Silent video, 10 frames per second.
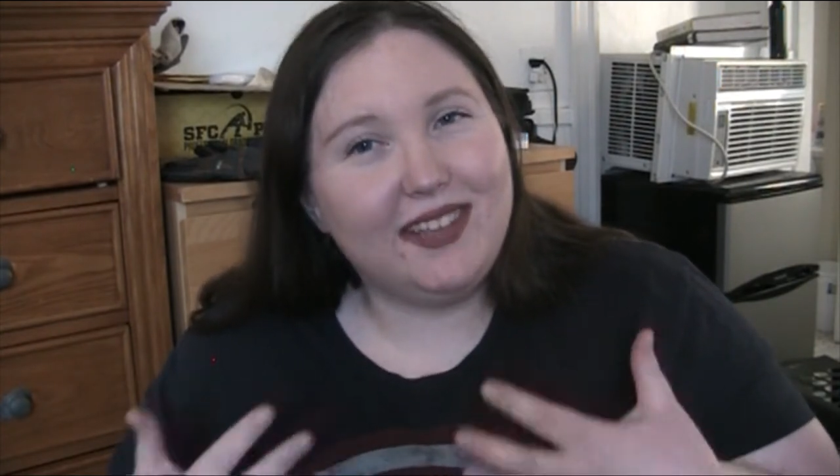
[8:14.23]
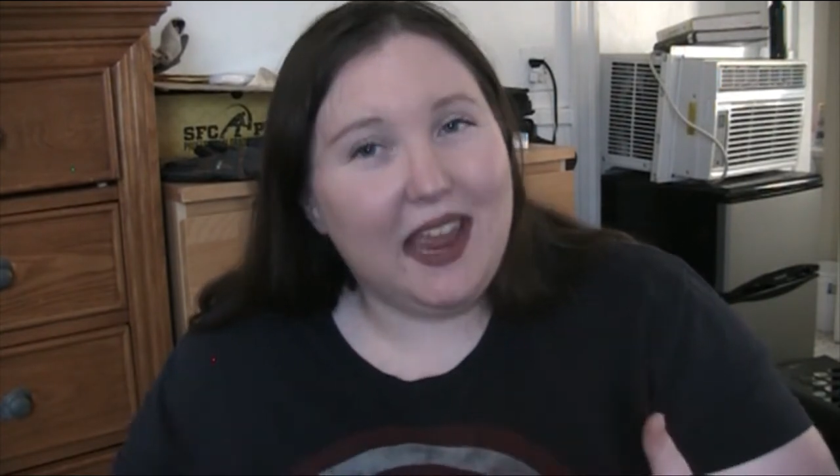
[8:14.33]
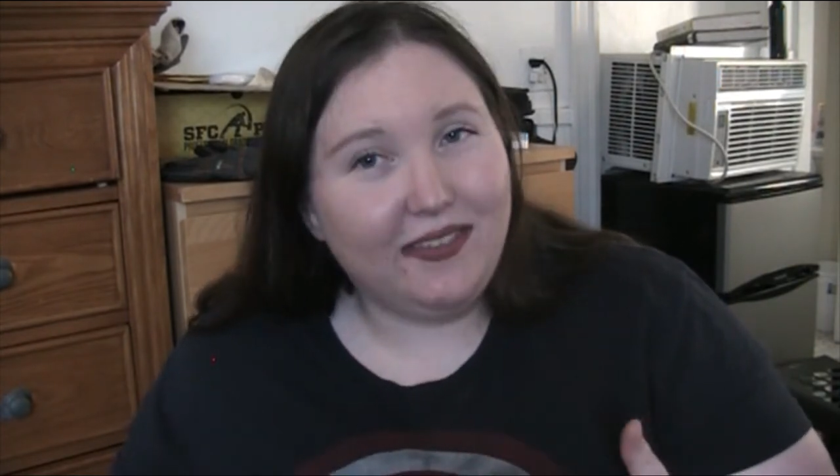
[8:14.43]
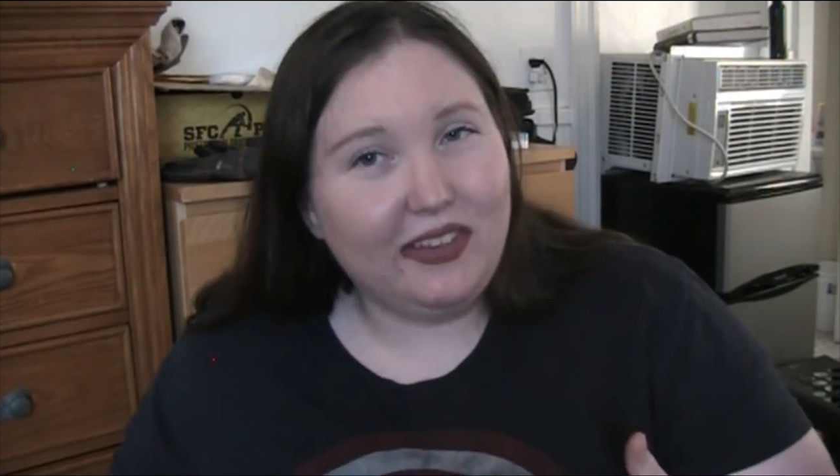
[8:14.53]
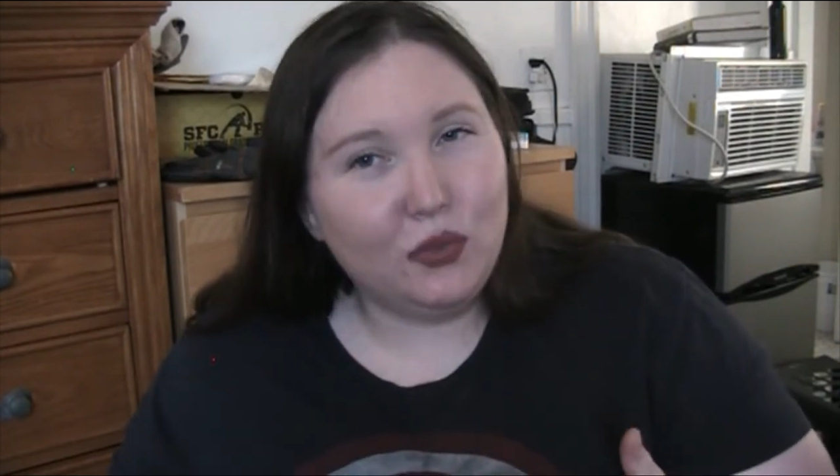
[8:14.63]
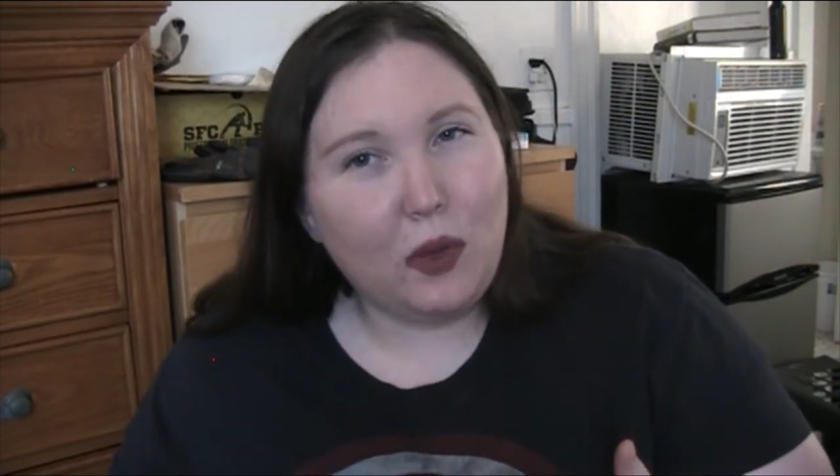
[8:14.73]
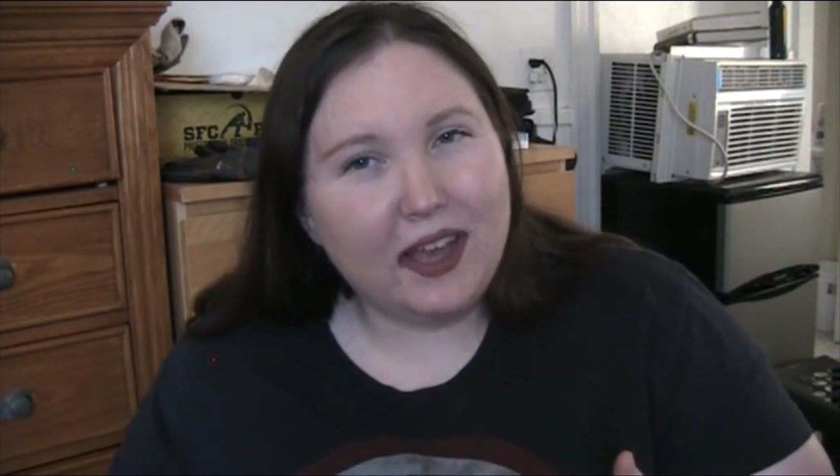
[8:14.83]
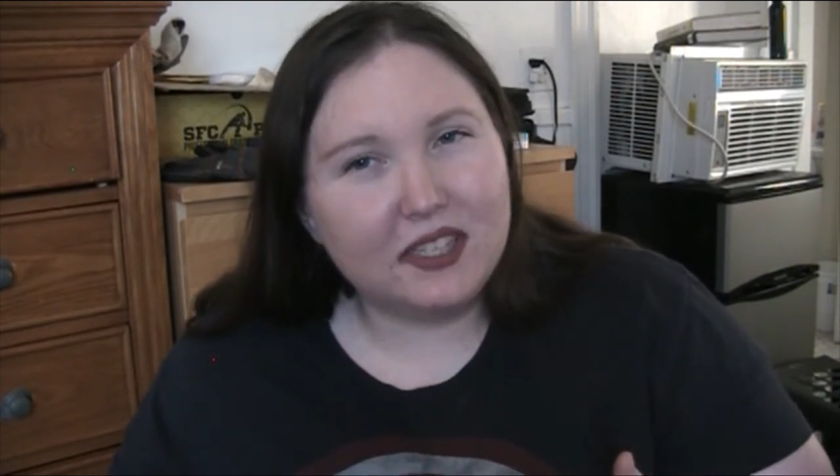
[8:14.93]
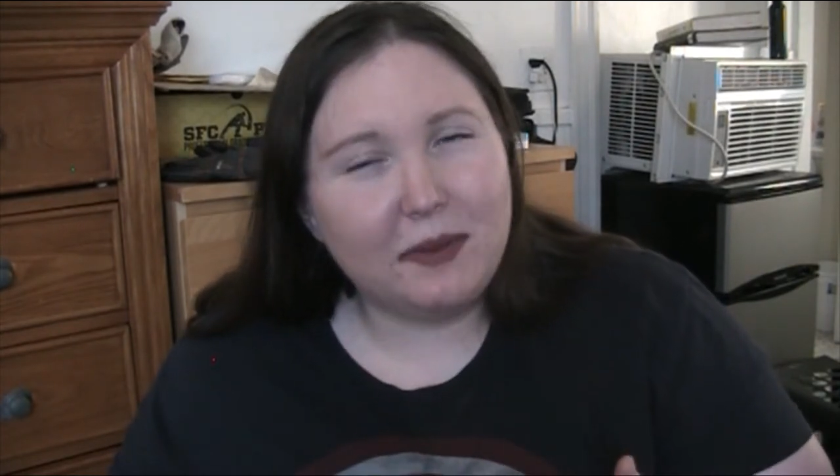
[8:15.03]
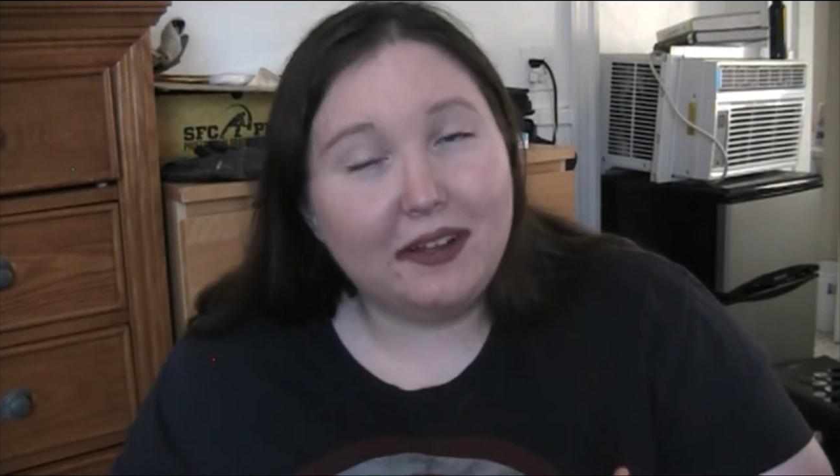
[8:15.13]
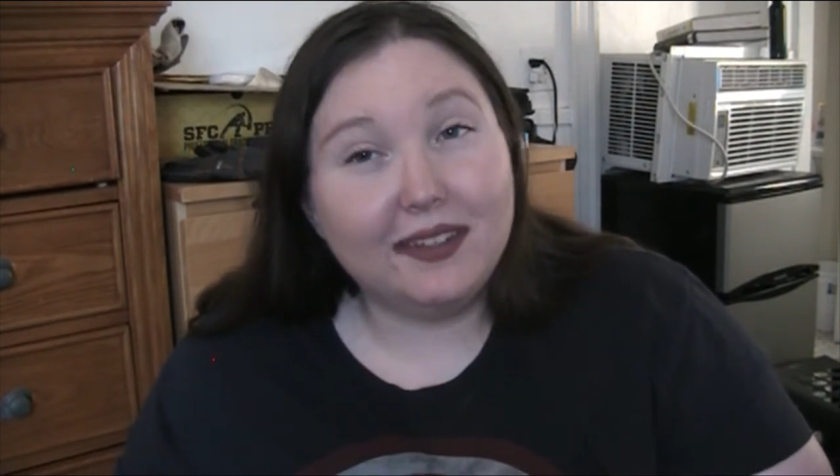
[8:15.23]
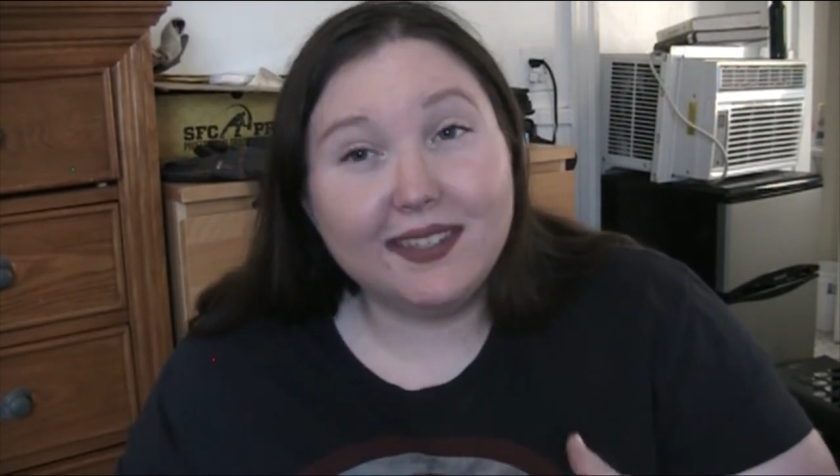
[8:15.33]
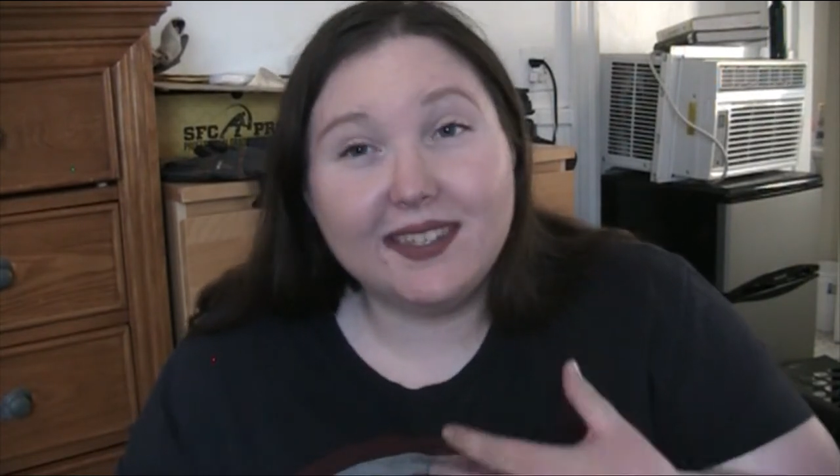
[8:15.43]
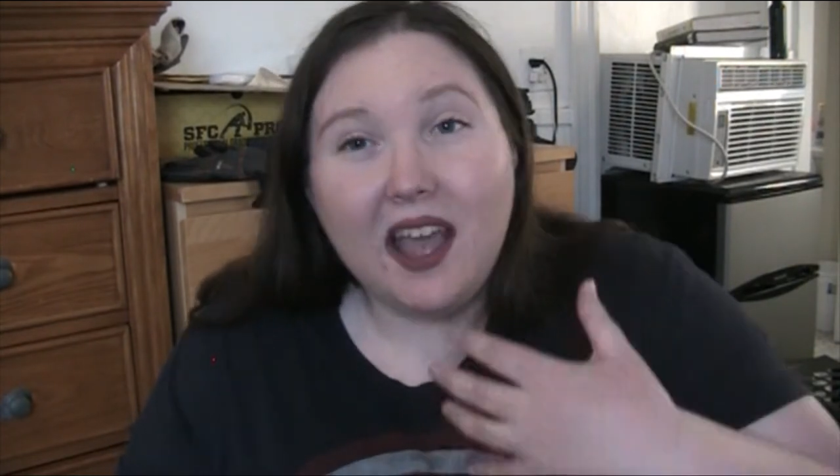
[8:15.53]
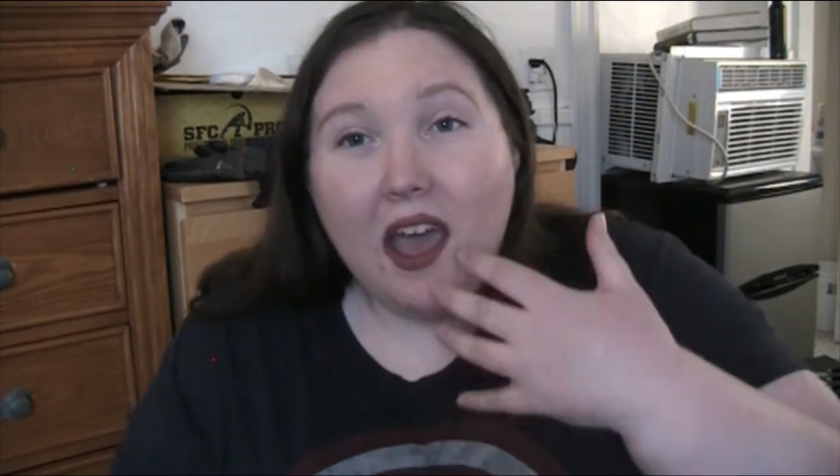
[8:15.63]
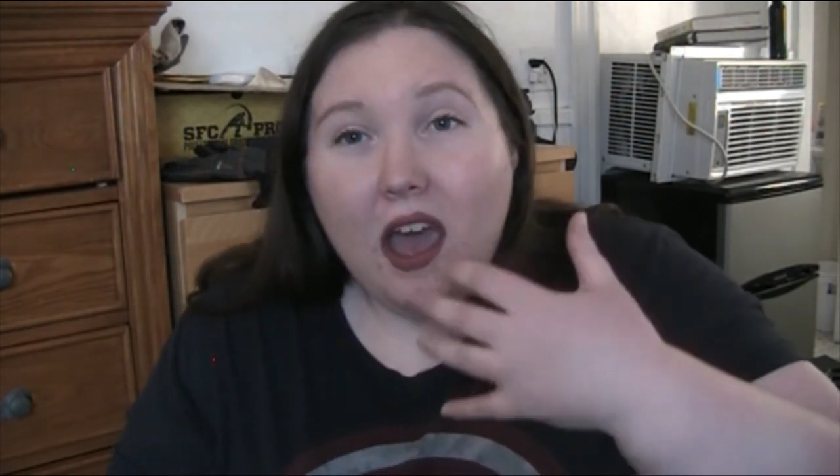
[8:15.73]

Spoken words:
and these wax melts.